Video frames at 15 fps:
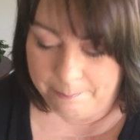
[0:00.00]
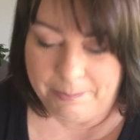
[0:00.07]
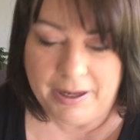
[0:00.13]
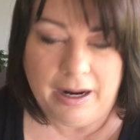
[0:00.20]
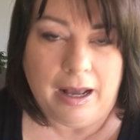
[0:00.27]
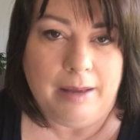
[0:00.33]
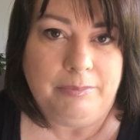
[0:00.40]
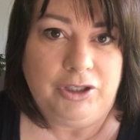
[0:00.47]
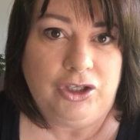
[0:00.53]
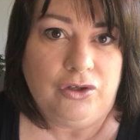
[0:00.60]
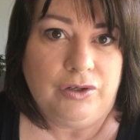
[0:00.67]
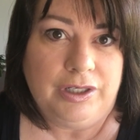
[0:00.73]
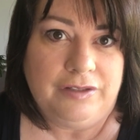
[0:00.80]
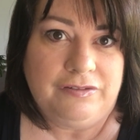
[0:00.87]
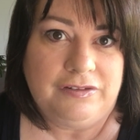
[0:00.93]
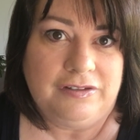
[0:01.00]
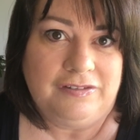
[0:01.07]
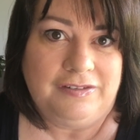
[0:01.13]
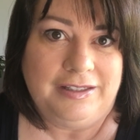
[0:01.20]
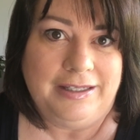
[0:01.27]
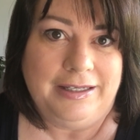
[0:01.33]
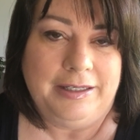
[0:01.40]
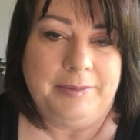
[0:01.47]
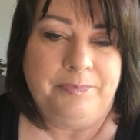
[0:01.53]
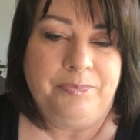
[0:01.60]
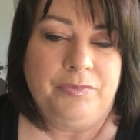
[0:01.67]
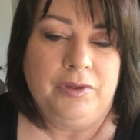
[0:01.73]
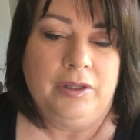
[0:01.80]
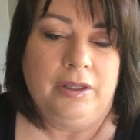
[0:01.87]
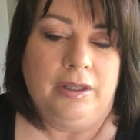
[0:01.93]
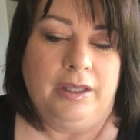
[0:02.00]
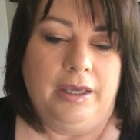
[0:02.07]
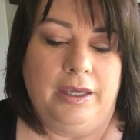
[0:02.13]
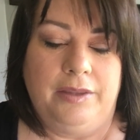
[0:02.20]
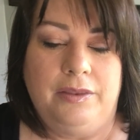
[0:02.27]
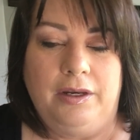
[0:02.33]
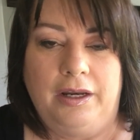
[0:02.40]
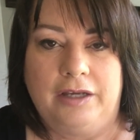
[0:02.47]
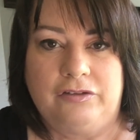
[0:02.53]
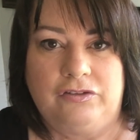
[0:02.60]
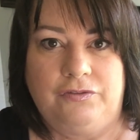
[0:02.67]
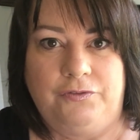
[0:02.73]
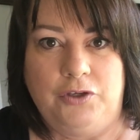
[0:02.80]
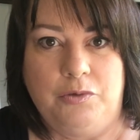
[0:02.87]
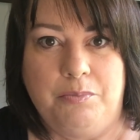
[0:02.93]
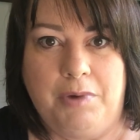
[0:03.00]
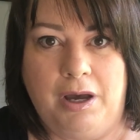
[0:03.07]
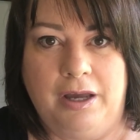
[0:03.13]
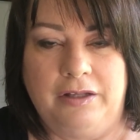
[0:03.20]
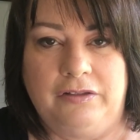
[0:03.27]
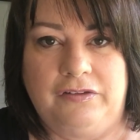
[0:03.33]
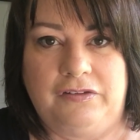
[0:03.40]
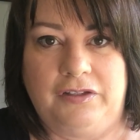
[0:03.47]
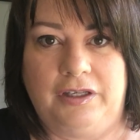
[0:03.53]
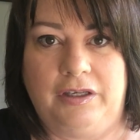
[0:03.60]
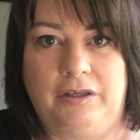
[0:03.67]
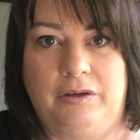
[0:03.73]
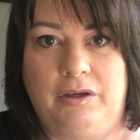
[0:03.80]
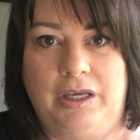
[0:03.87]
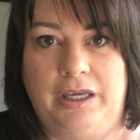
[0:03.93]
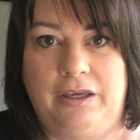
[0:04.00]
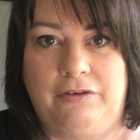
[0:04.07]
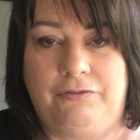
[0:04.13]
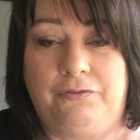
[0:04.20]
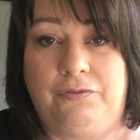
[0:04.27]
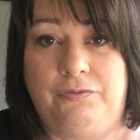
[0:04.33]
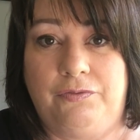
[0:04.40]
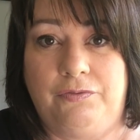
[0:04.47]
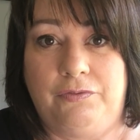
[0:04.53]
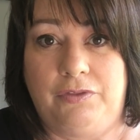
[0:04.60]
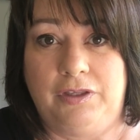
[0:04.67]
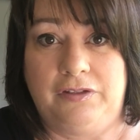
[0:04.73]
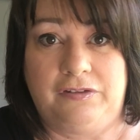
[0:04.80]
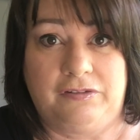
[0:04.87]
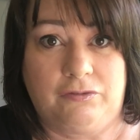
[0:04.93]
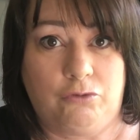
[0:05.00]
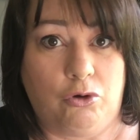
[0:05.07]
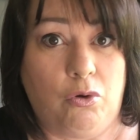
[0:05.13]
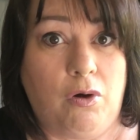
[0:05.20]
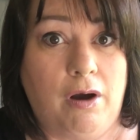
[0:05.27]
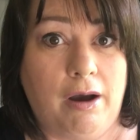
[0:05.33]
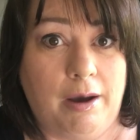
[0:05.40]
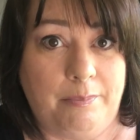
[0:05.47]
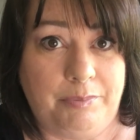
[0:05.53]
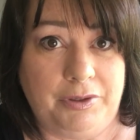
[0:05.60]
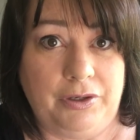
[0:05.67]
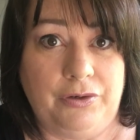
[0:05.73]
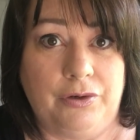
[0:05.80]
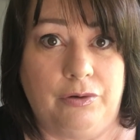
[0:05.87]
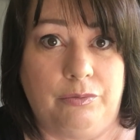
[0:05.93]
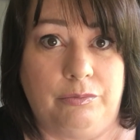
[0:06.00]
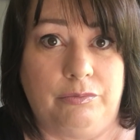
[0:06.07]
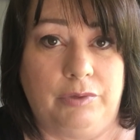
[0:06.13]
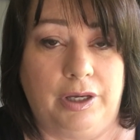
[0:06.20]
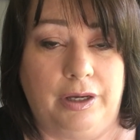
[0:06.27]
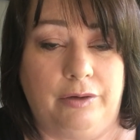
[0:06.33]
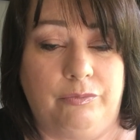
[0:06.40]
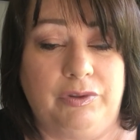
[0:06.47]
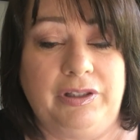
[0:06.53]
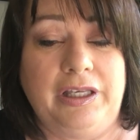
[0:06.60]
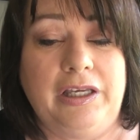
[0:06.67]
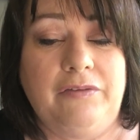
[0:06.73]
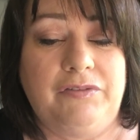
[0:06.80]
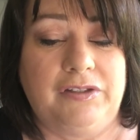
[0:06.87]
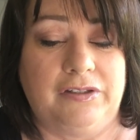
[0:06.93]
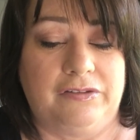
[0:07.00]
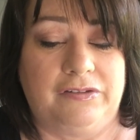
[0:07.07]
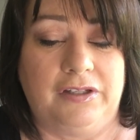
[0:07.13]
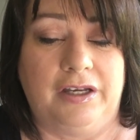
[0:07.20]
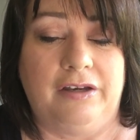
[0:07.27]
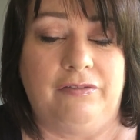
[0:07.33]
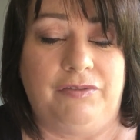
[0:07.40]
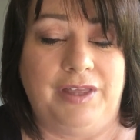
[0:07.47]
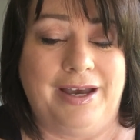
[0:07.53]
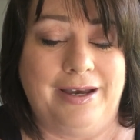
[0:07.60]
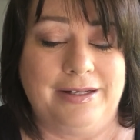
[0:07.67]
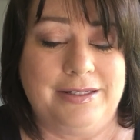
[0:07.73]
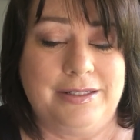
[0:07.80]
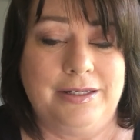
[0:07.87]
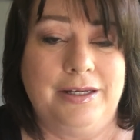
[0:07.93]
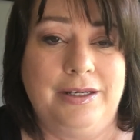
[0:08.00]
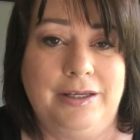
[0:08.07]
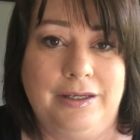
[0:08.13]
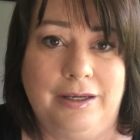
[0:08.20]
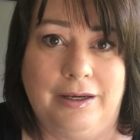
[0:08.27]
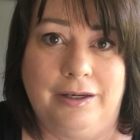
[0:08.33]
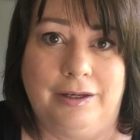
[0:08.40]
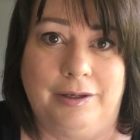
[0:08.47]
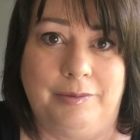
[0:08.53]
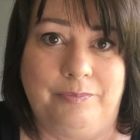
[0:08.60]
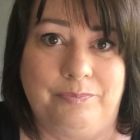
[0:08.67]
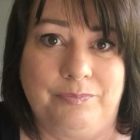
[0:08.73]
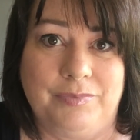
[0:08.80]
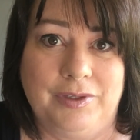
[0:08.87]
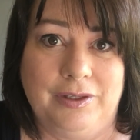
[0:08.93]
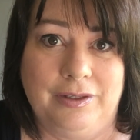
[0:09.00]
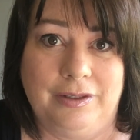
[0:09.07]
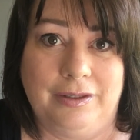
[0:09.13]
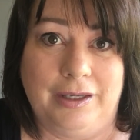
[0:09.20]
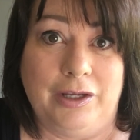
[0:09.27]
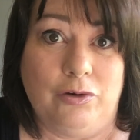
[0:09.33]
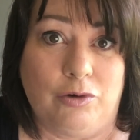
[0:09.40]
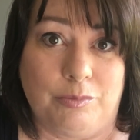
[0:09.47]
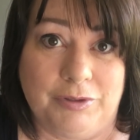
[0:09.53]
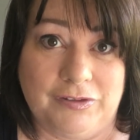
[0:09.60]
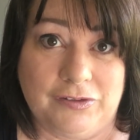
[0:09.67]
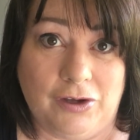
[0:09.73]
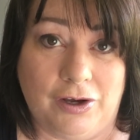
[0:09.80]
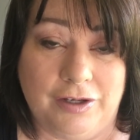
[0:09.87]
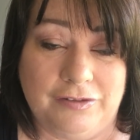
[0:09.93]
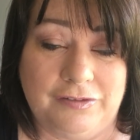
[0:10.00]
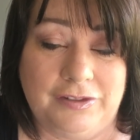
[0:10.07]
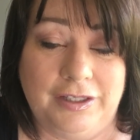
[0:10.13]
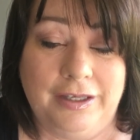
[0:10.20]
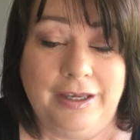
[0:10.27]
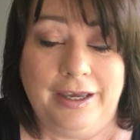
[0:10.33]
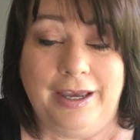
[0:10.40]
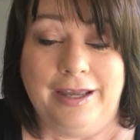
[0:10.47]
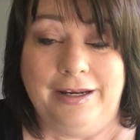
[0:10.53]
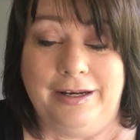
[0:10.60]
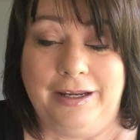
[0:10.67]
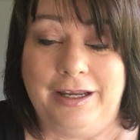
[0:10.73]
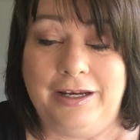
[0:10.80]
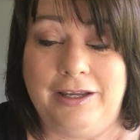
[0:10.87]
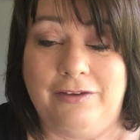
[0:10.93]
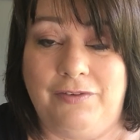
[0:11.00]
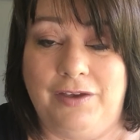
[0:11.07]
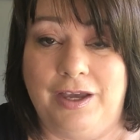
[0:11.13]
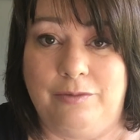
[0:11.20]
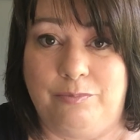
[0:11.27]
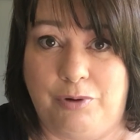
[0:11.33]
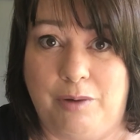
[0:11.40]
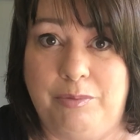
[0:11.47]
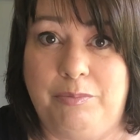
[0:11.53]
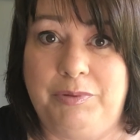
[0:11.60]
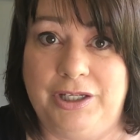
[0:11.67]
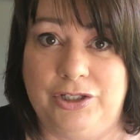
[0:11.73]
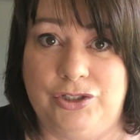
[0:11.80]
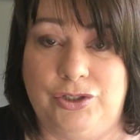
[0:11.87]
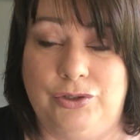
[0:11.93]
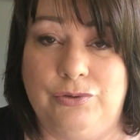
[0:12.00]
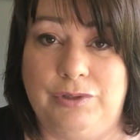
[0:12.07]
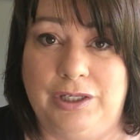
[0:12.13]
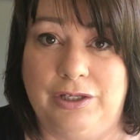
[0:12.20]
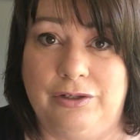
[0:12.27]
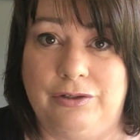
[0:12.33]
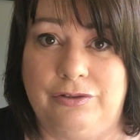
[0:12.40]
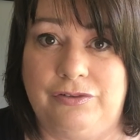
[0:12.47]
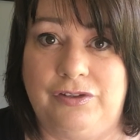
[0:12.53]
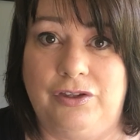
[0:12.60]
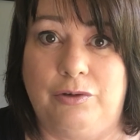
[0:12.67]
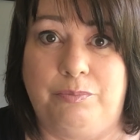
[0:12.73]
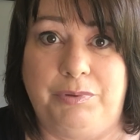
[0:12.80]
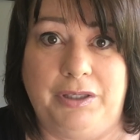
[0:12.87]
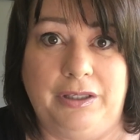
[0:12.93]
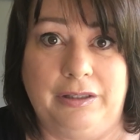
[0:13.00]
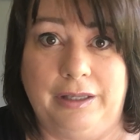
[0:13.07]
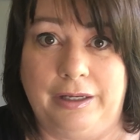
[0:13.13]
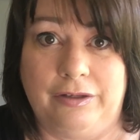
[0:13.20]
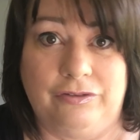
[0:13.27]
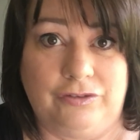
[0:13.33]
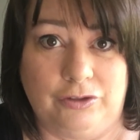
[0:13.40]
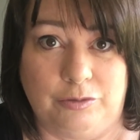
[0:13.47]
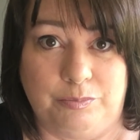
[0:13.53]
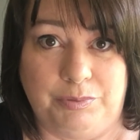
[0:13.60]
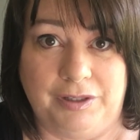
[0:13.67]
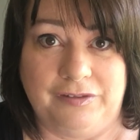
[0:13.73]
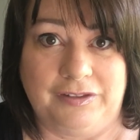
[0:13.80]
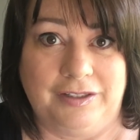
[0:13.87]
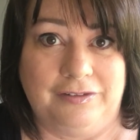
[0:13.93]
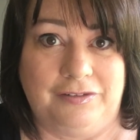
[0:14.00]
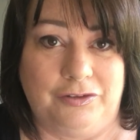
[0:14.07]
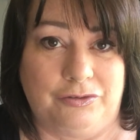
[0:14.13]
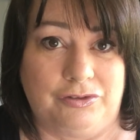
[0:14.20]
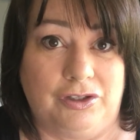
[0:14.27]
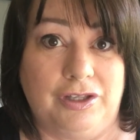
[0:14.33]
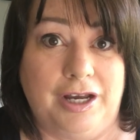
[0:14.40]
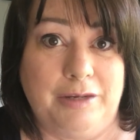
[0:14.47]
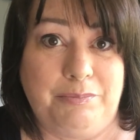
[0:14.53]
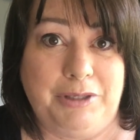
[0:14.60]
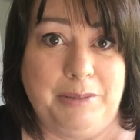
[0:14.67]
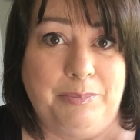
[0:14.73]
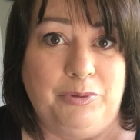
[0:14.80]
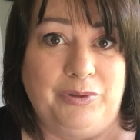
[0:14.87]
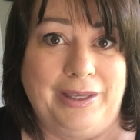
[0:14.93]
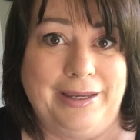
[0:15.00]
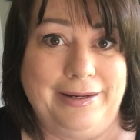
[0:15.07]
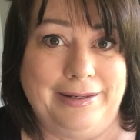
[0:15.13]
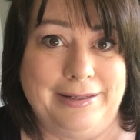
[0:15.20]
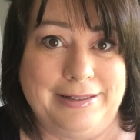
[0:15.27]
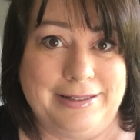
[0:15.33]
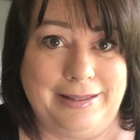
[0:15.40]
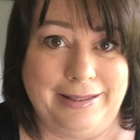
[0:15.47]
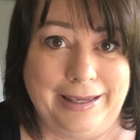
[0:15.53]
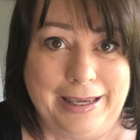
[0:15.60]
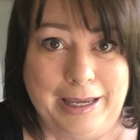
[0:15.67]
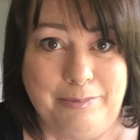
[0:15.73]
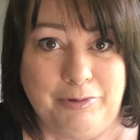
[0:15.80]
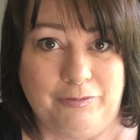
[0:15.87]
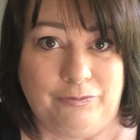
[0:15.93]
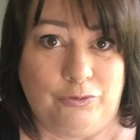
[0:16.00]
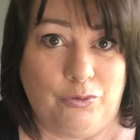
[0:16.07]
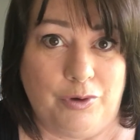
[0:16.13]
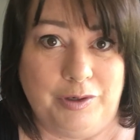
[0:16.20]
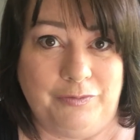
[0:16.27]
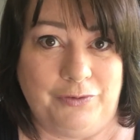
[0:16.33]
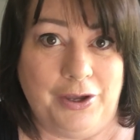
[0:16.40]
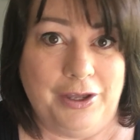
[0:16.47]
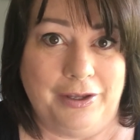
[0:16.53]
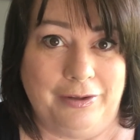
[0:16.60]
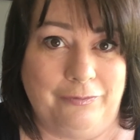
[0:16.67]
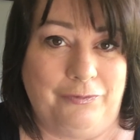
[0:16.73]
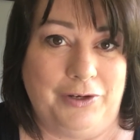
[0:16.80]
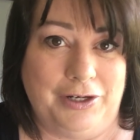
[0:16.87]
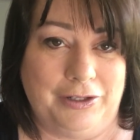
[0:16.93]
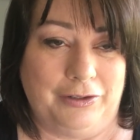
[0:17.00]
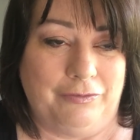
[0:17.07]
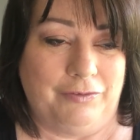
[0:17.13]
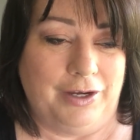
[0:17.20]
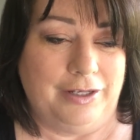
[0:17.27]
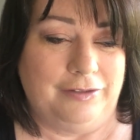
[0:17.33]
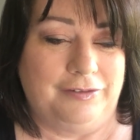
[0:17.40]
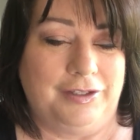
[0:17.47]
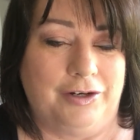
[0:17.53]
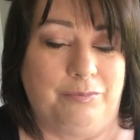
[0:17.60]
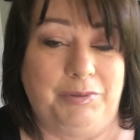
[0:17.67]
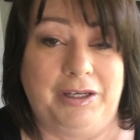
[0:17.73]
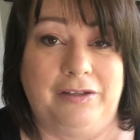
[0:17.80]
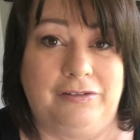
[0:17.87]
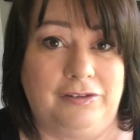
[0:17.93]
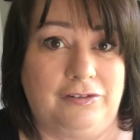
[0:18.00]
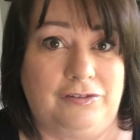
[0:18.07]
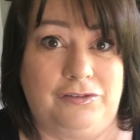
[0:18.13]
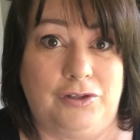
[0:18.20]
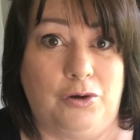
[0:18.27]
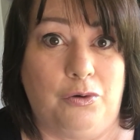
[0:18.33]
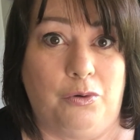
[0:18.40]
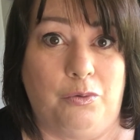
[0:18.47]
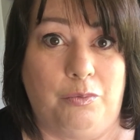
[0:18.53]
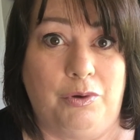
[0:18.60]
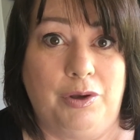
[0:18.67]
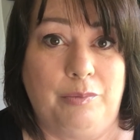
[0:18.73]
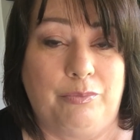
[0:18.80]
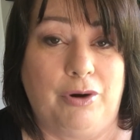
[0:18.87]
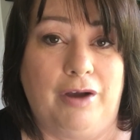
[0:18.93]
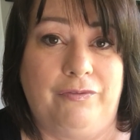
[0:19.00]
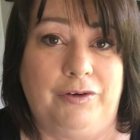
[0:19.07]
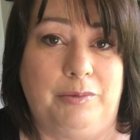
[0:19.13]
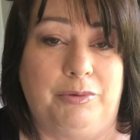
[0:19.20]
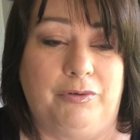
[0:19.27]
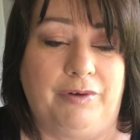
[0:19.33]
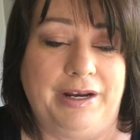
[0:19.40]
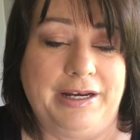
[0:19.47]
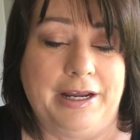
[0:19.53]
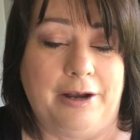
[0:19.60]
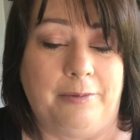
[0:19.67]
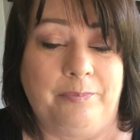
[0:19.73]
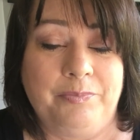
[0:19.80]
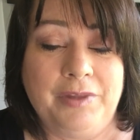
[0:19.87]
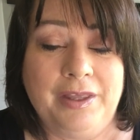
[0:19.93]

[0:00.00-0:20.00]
But I'm curious to see in the next few months if this crop, you know, relieves us of that enormous cost. And in any event, probably in 2 years, there'll be like a surplus, because there's a lot of people getting into the game of growing vanilla vines there because it's so profitable right now.